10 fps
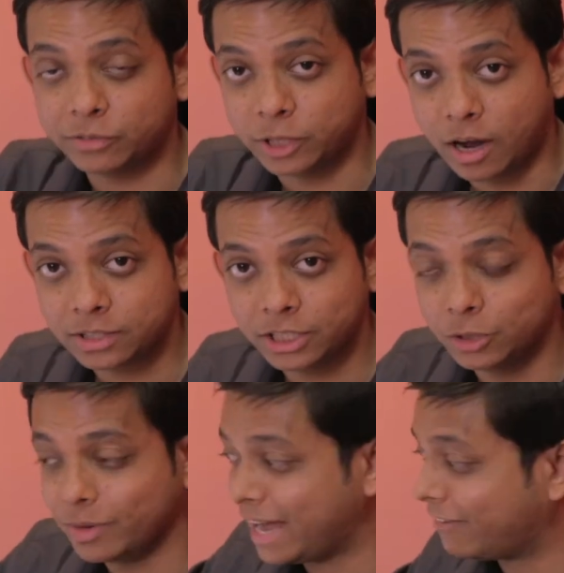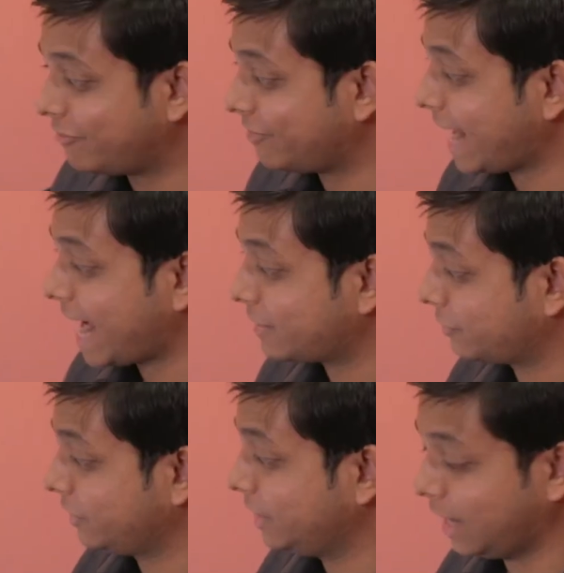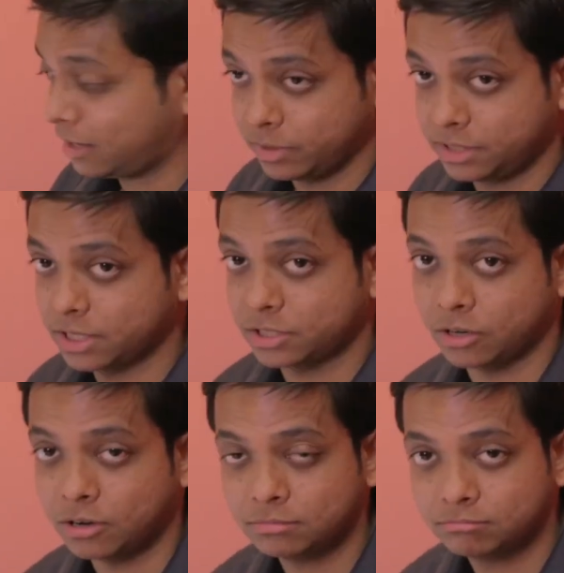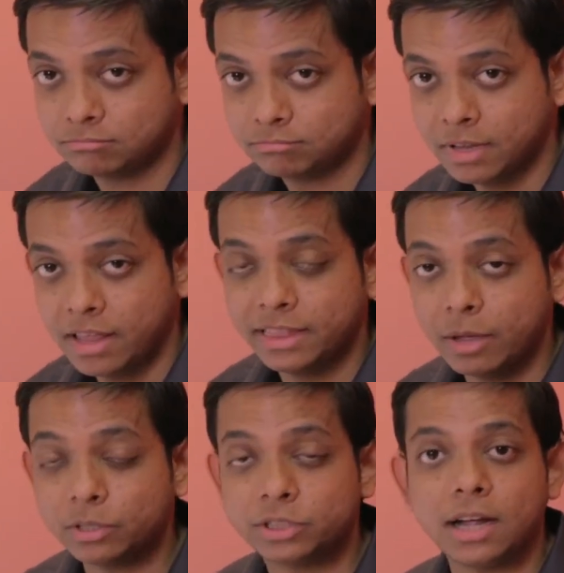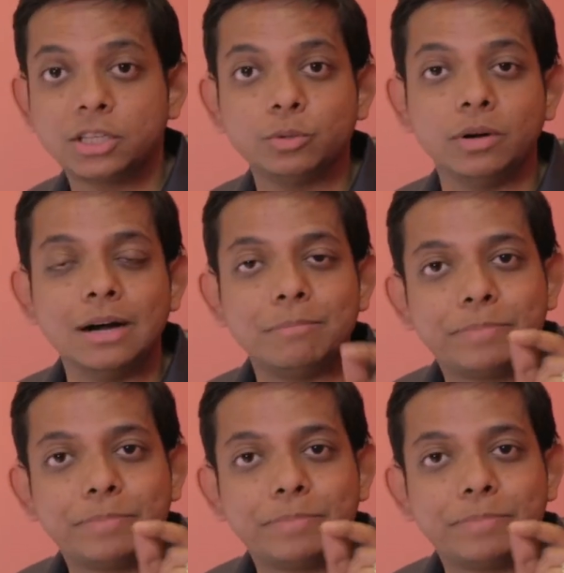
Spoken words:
of charging you a flat fee like we just saw, they will charge you a